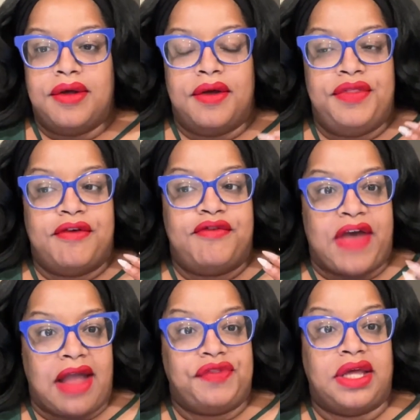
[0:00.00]
The
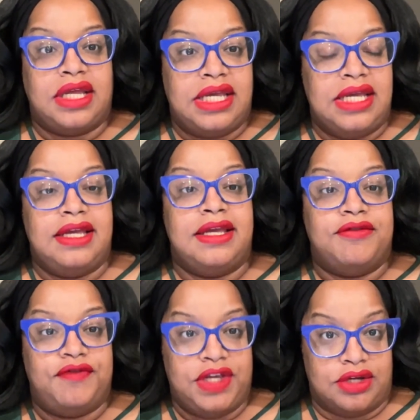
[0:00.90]
fact that he
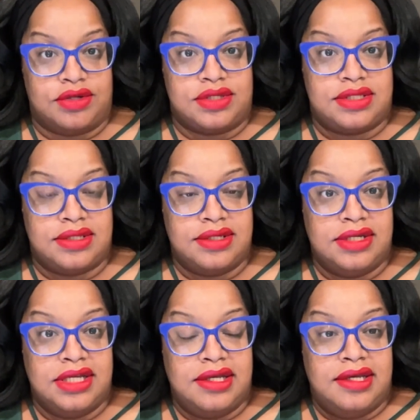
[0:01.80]
feels
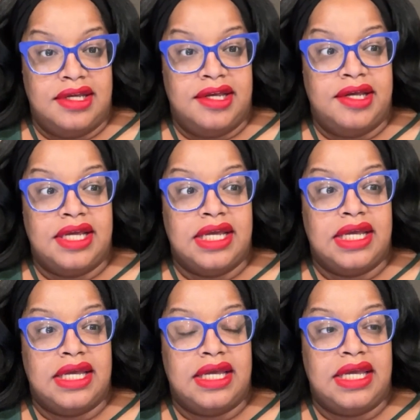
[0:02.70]

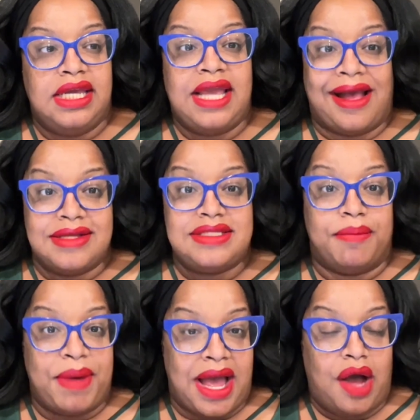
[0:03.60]
he has the
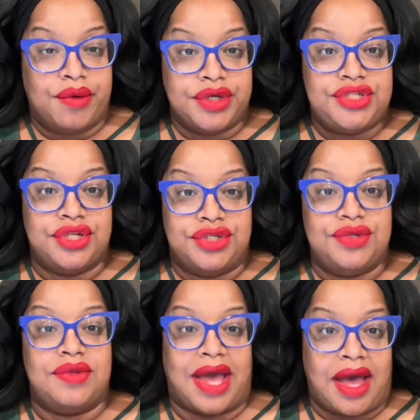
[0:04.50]
power to
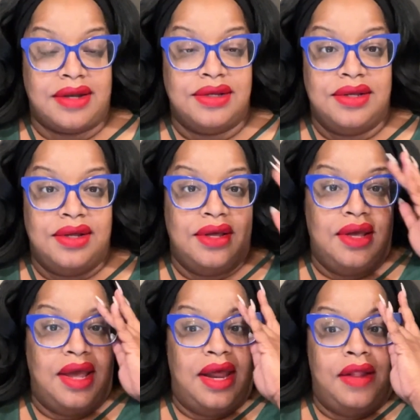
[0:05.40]
do that,
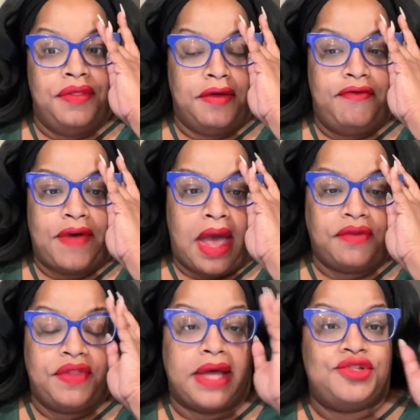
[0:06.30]
and the
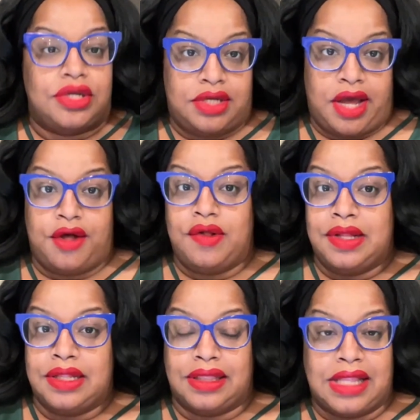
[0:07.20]
fact that
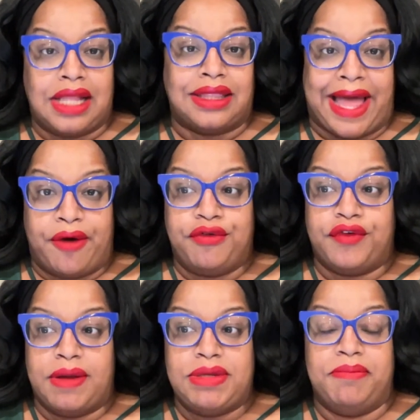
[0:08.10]
Janelle allowed
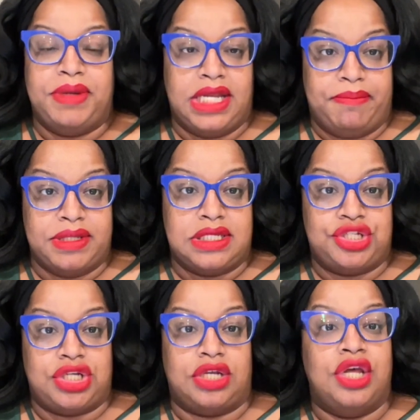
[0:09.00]
for him to be in a
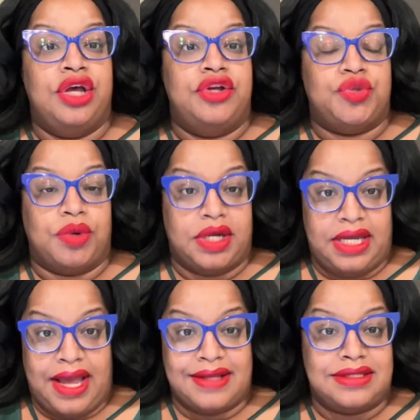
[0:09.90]
position to where
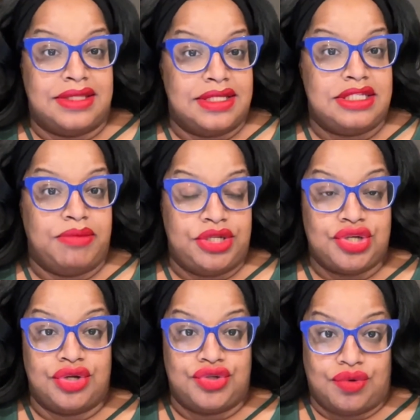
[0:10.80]
he has this much
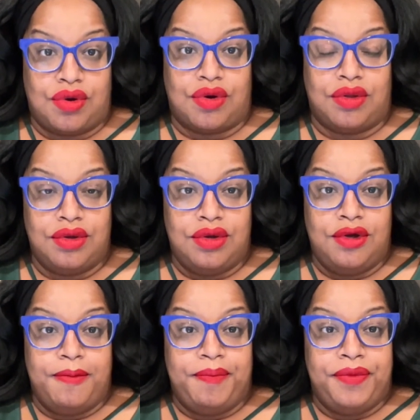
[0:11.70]
control
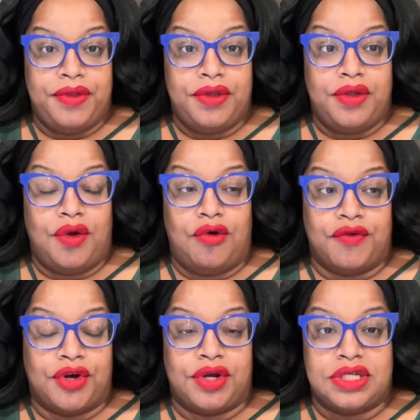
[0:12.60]
over
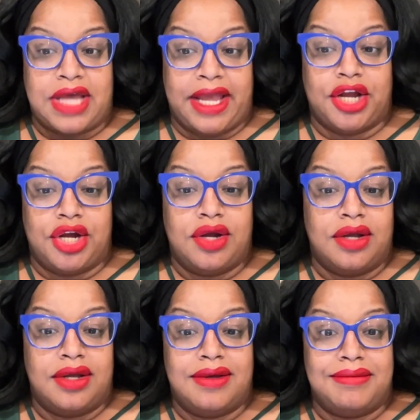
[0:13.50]
her entire
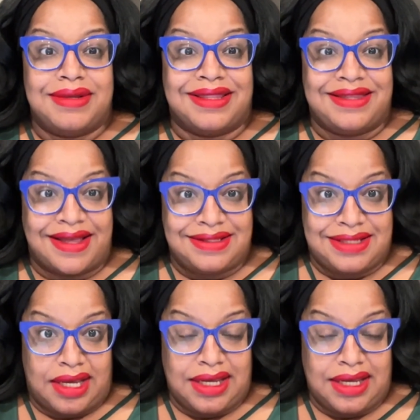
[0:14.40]
nest egg